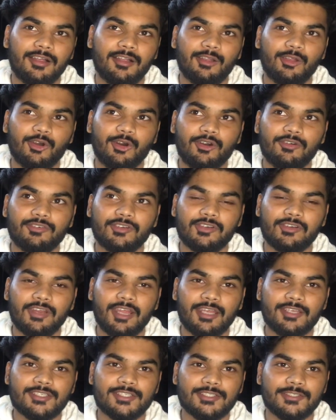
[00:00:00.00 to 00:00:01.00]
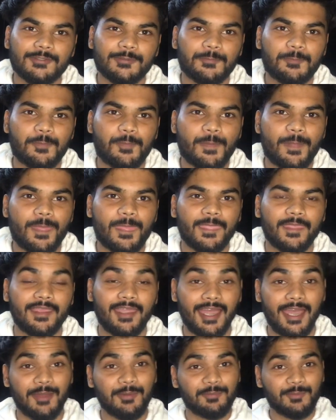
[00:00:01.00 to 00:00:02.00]
Law of Attraction.
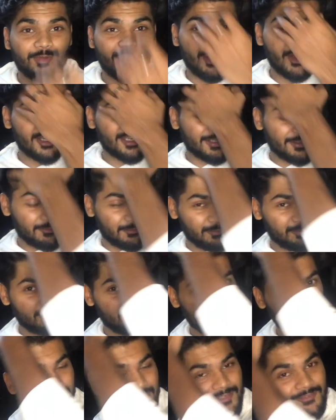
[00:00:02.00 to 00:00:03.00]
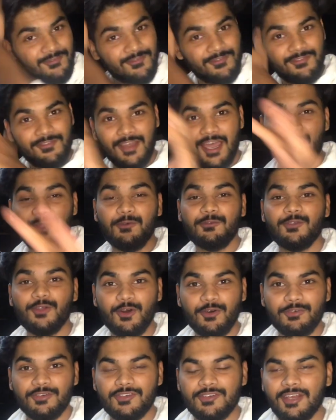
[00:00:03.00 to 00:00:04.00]
I'm not a big fan of Law
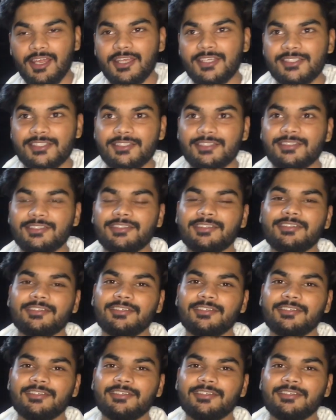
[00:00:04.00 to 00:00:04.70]
of Attraction.